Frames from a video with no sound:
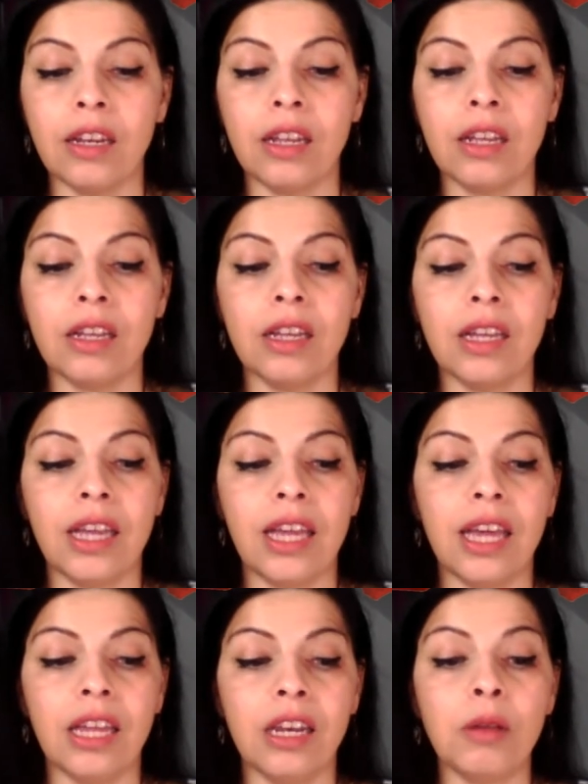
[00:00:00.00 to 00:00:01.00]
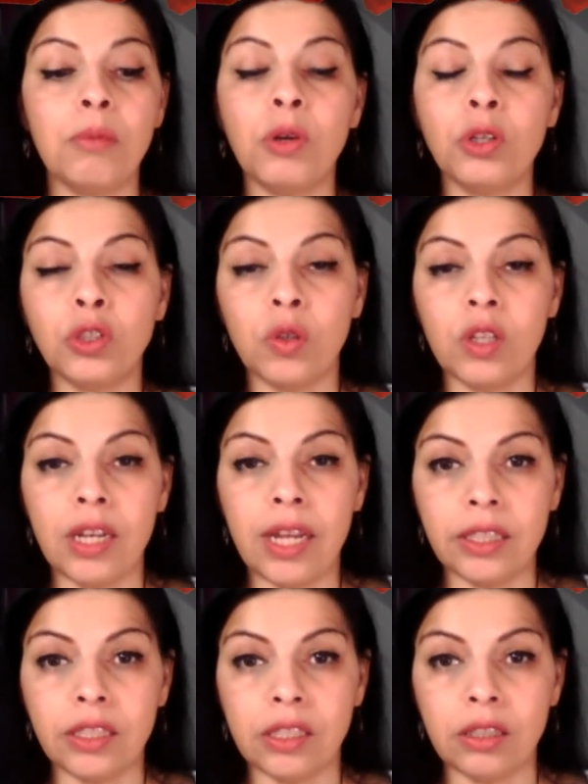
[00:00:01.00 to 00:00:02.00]
and emotional connections
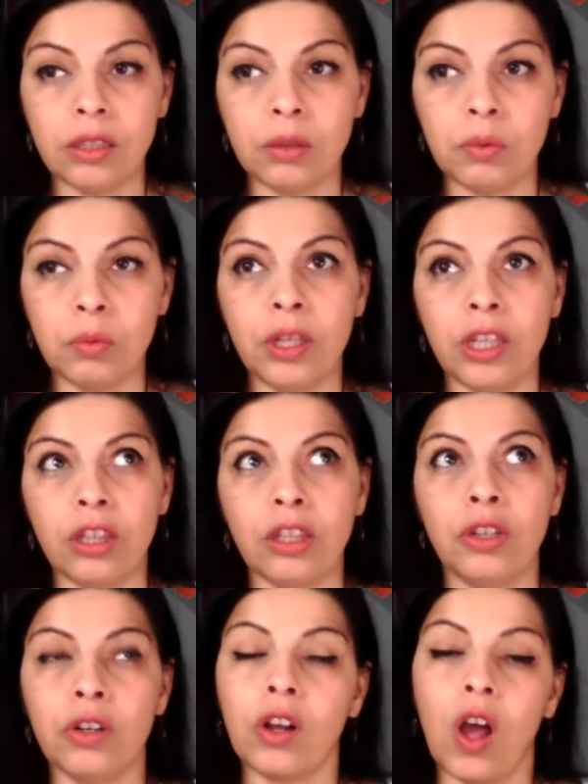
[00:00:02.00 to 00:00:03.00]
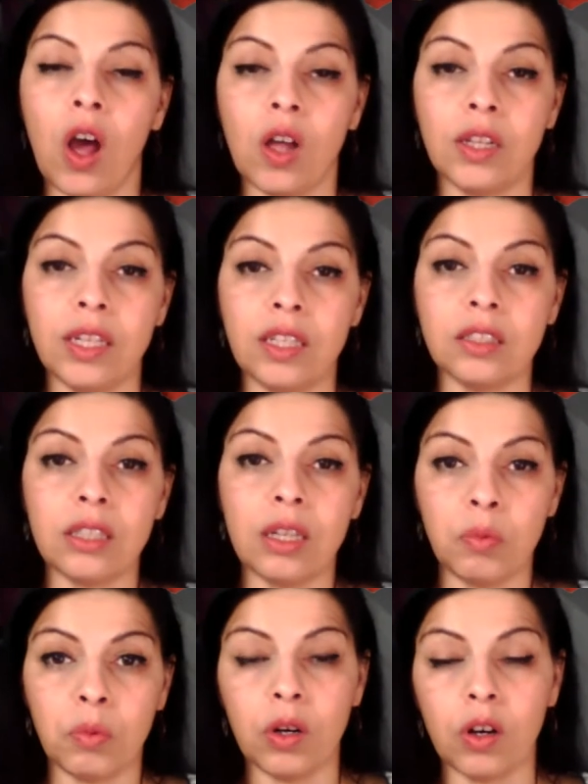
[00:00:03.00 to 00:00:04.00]
with your colleagues and work,
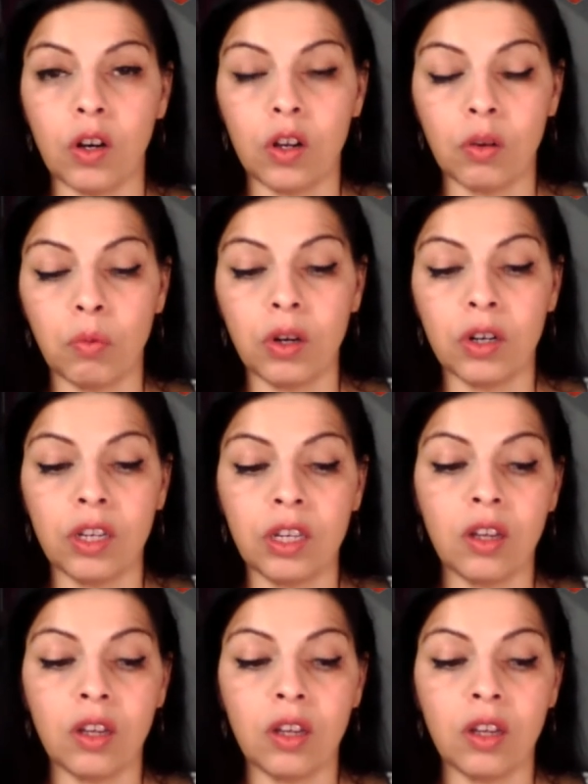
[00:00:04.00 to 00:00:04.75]
working colleagues.